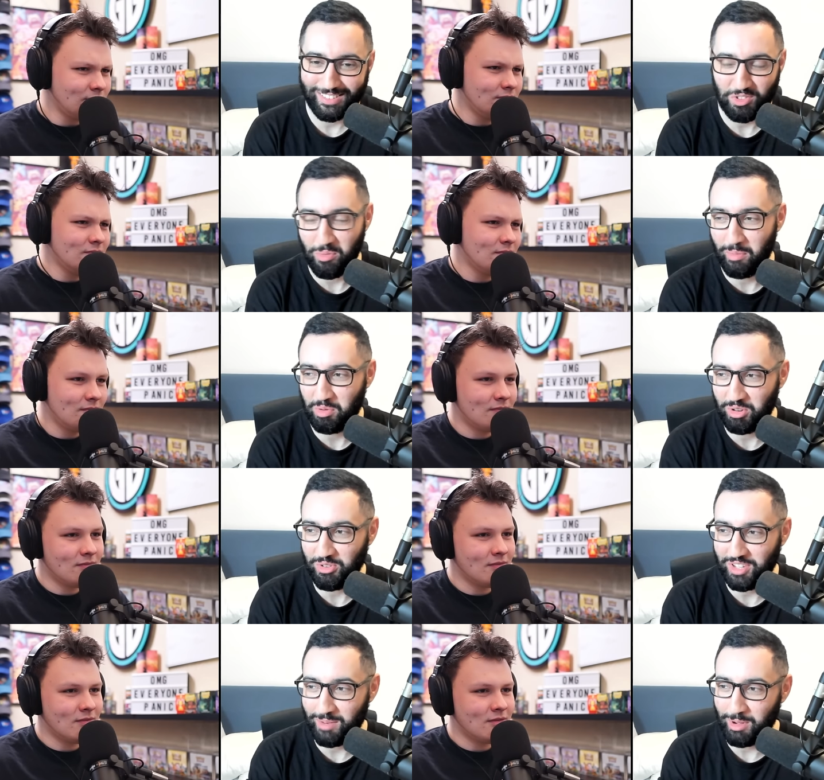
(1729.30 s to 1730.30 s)
Speaker 1: Remember what you
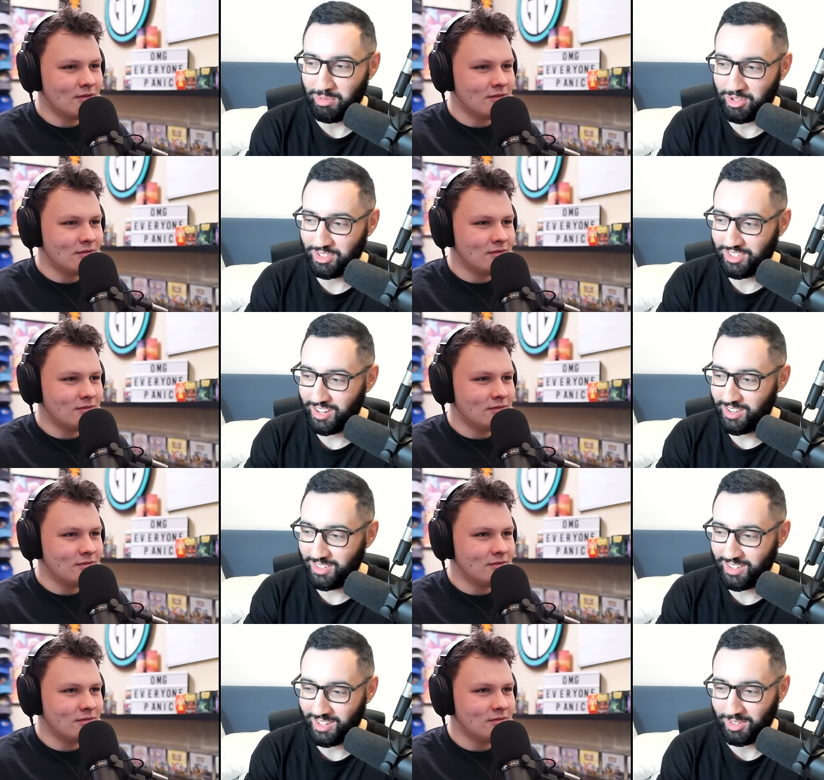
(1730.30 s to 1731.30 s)
said about Pot of Desires
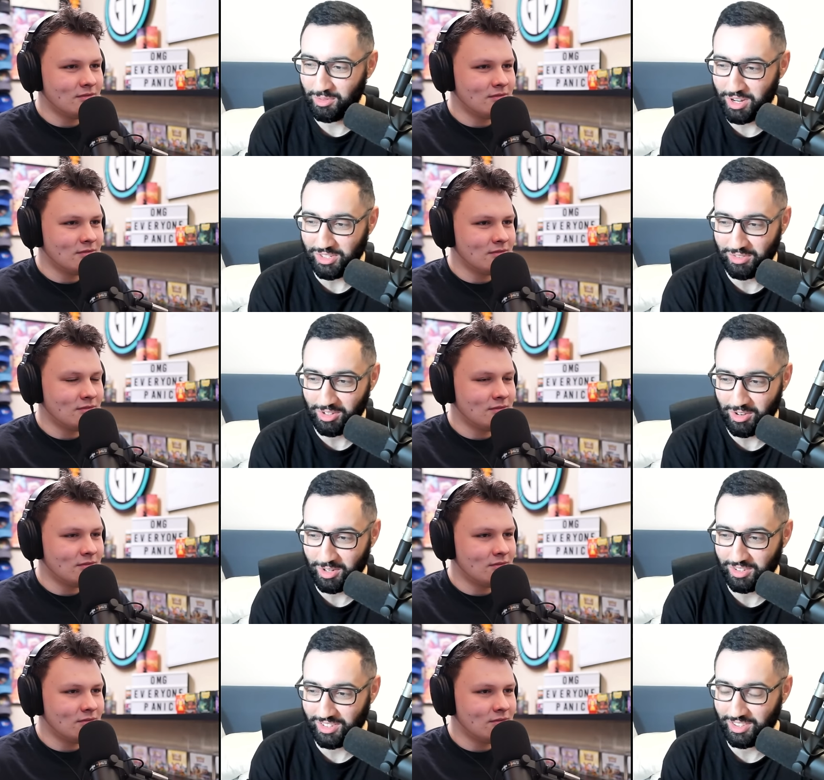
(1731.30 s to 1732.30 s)
and how the rest of the card,
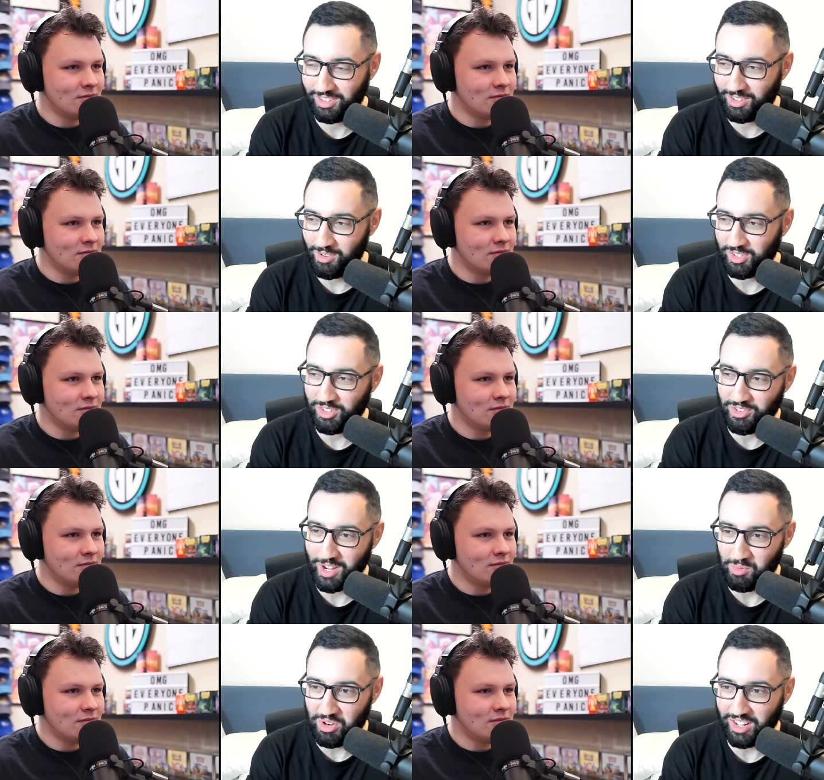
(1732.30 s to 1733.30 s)
the cards in your deck
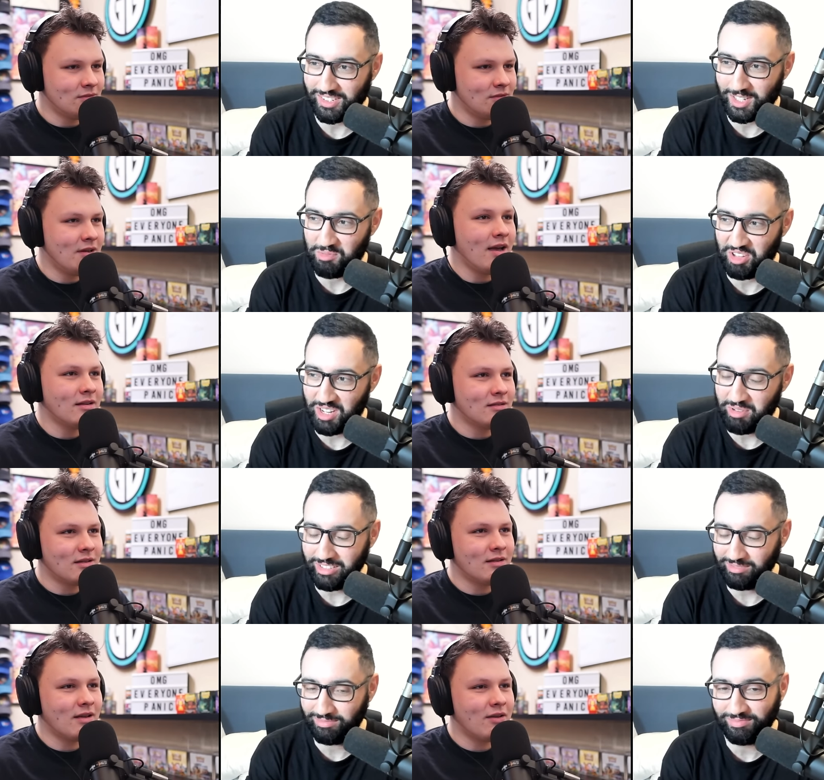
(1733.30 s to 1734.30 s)
weren't accessible
Speaker 2: yeah. anyway?
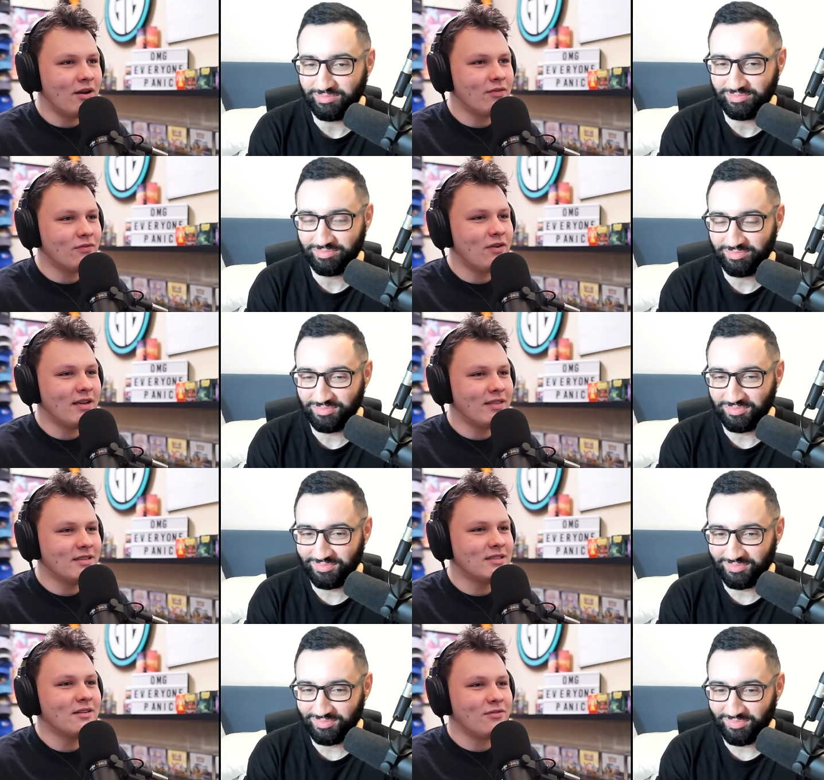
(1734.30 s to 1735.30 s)
Like you'd have to find
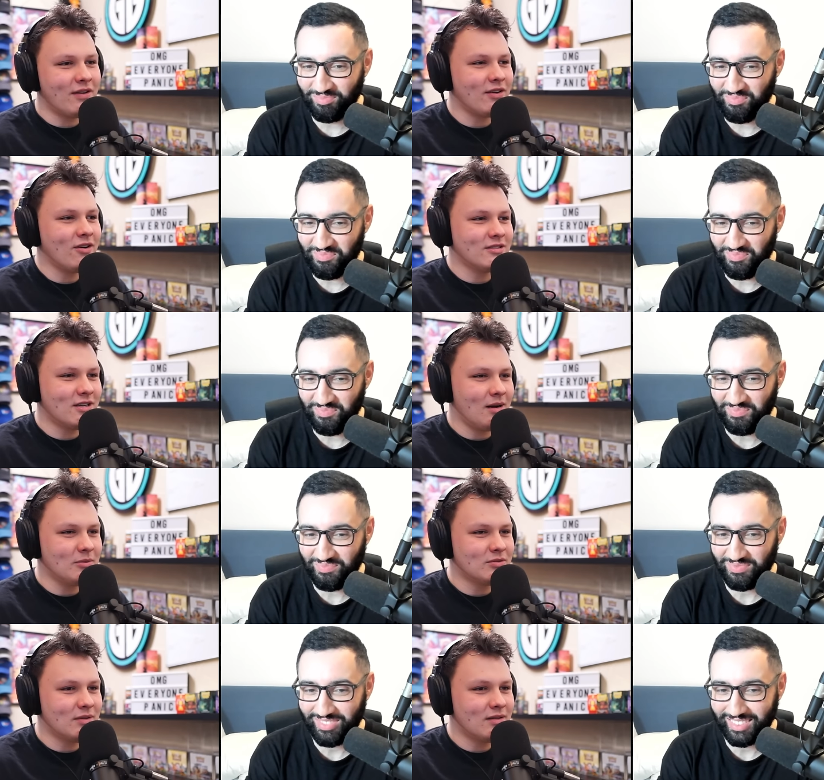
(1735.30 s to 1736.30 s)
this and then find the cards it
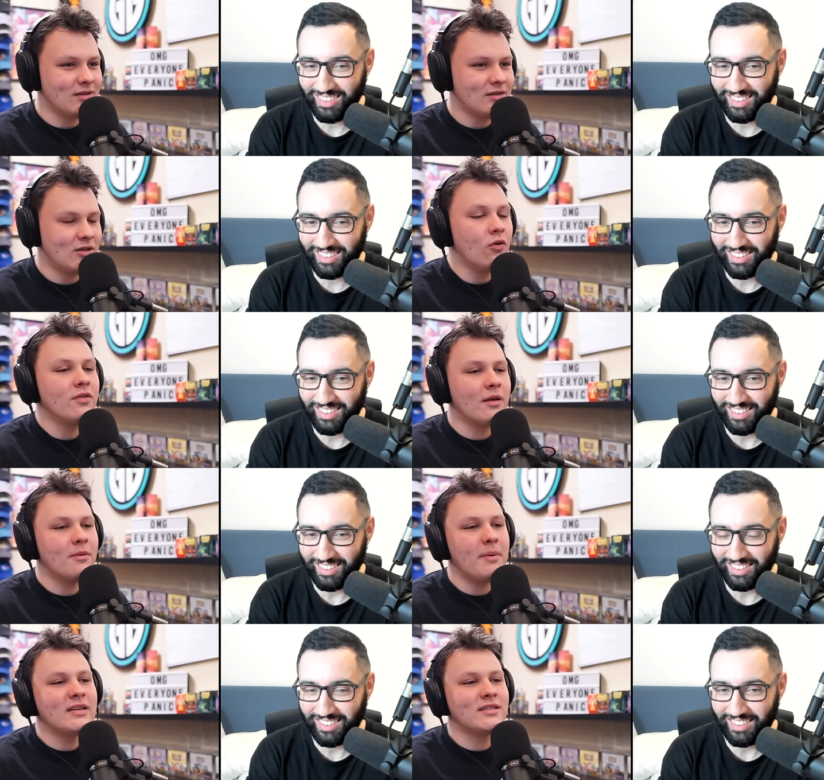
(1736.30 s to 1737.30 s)
combos with. The only the, the
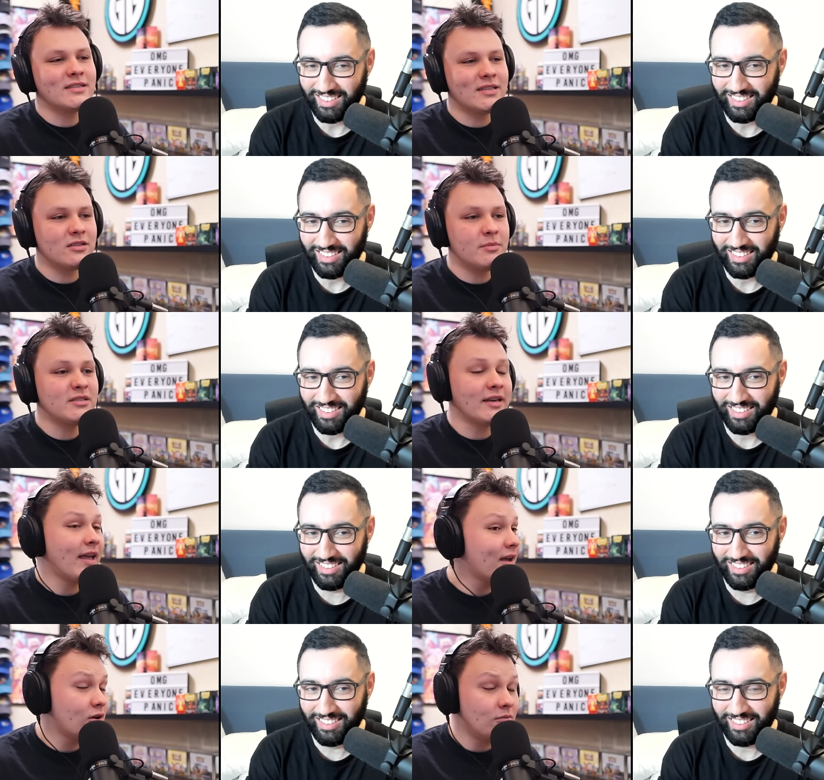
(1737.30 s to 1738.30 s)
biggest thing that stands out to me is like
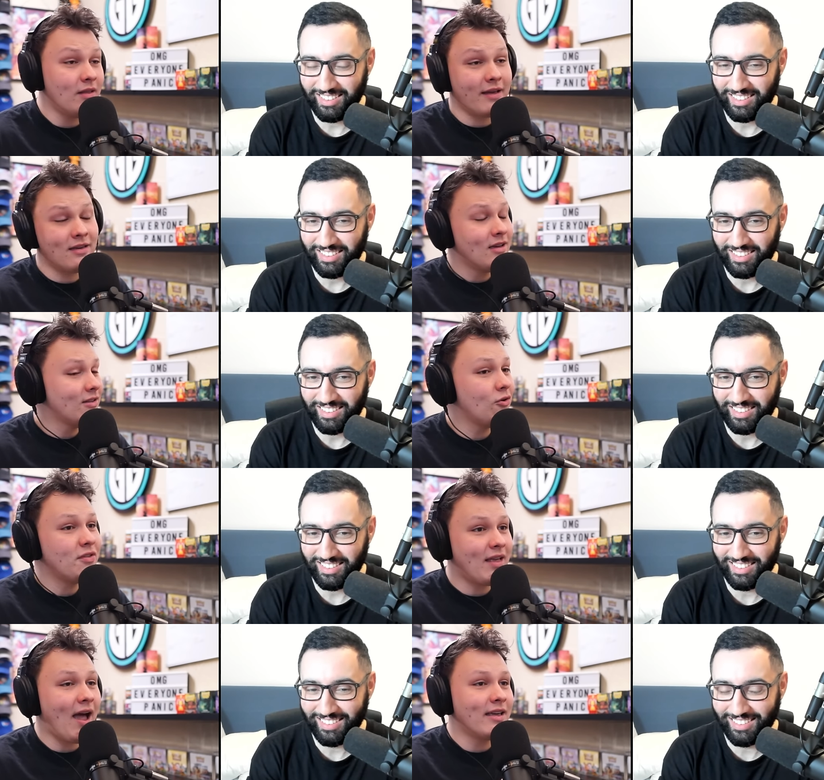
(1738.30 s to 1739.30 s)
it could like the only
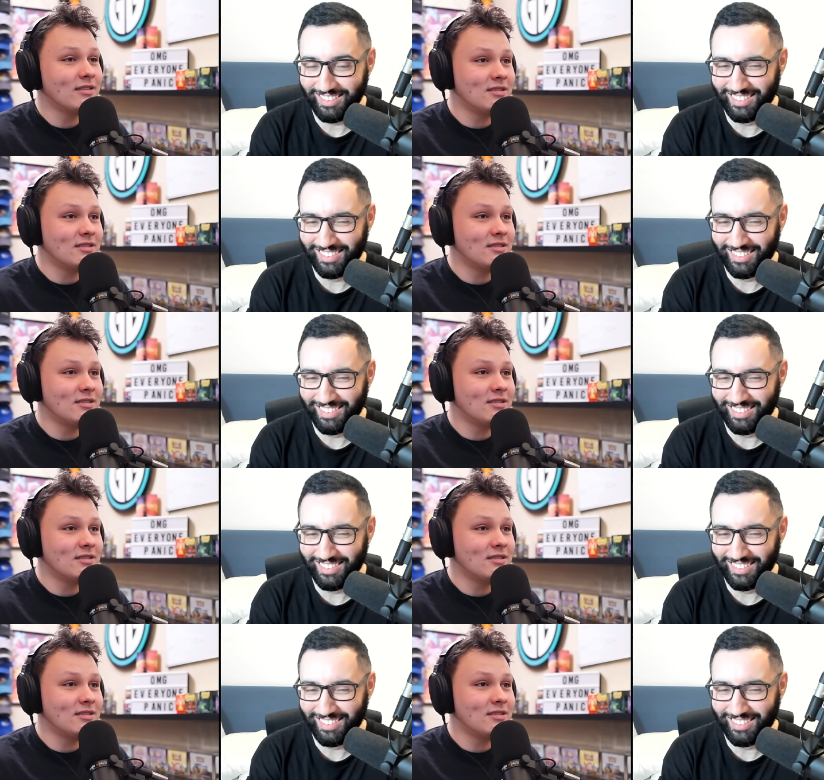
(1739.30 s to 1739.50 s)
thing that I can